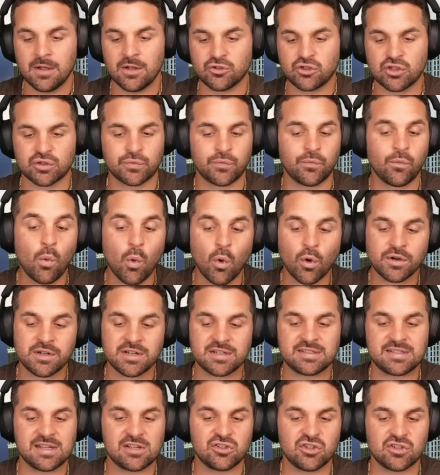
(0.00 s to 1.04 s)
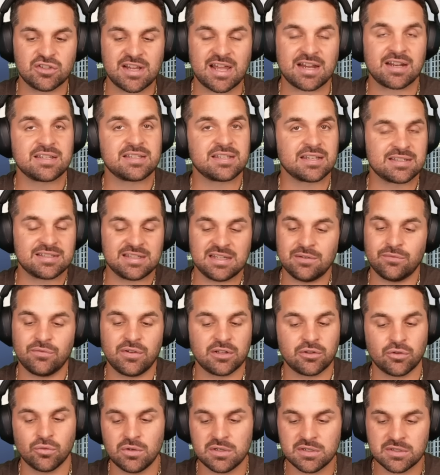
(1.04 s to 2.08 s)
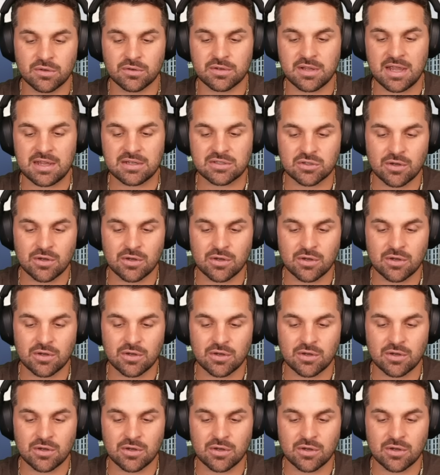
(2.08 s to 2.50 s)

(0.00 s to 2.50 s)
Just four decisions out of 16 victories, okay?